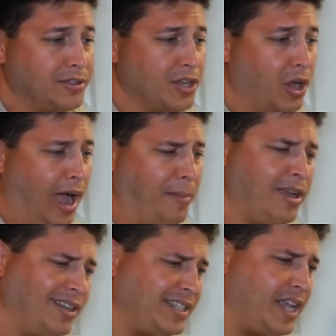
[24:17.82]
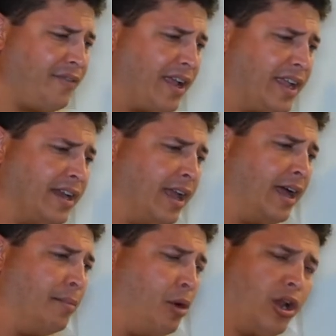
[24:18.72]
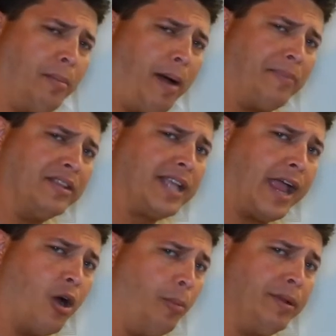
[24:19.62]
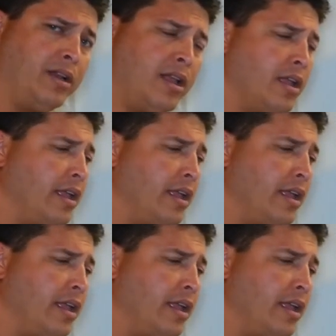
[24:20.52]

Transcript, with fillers: So I'm gonna see if I can boil and pop this guy open,